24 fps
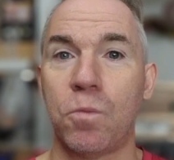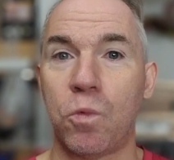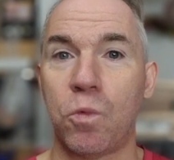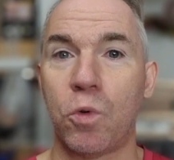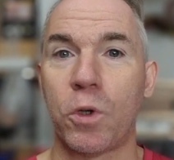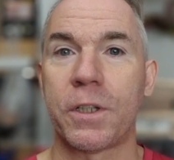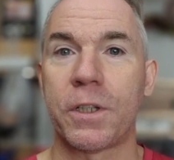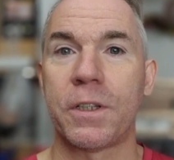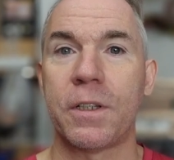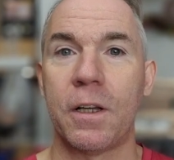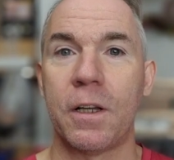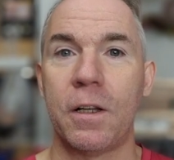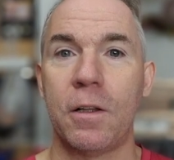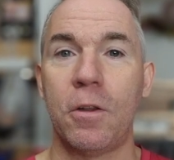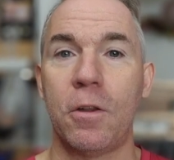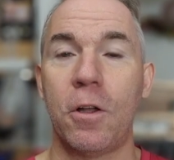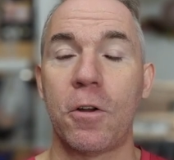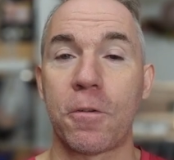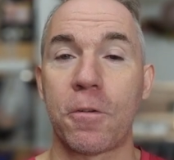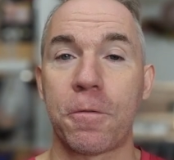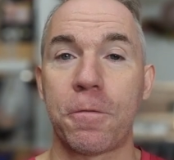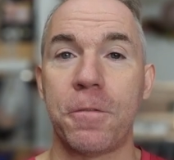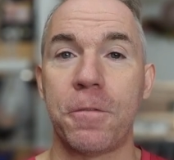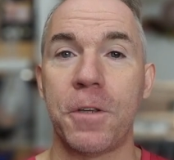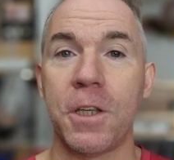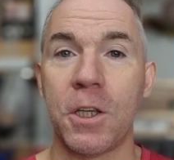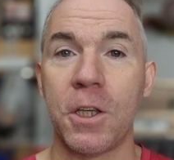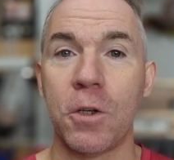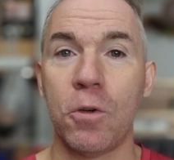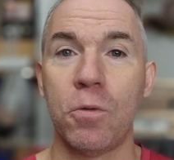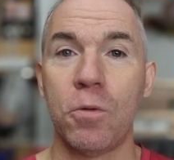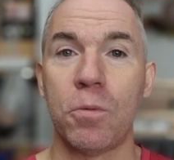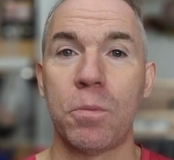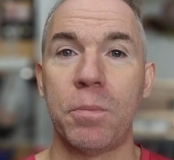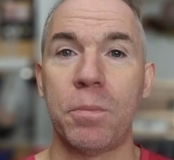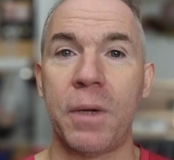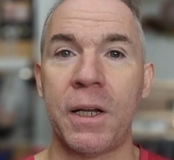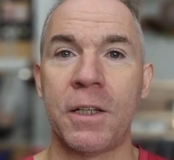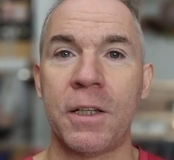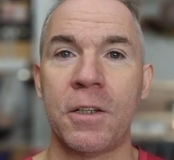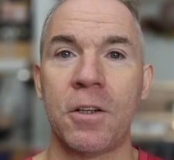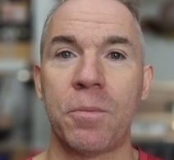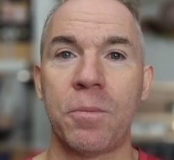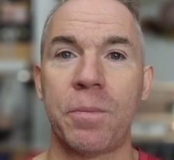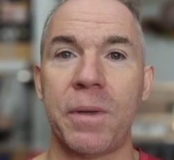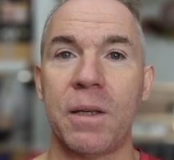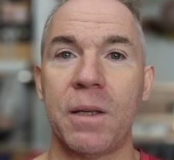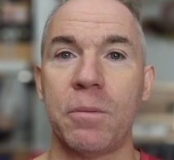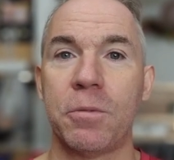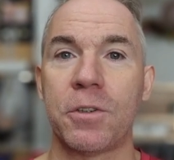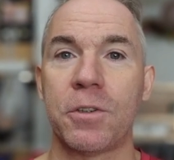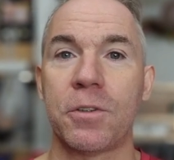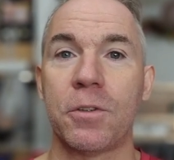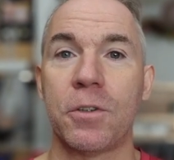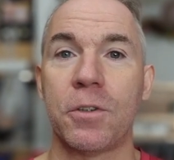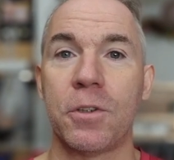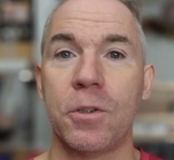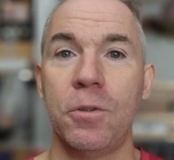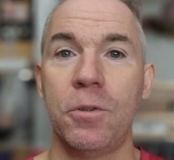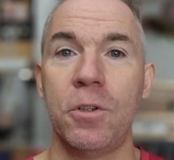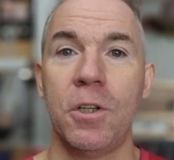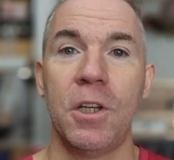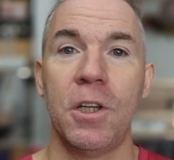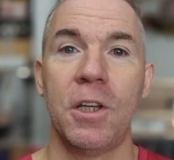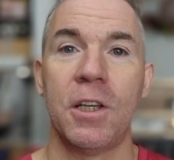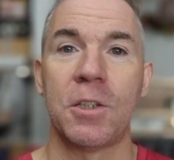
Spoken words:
what a lot of you might not be able to do,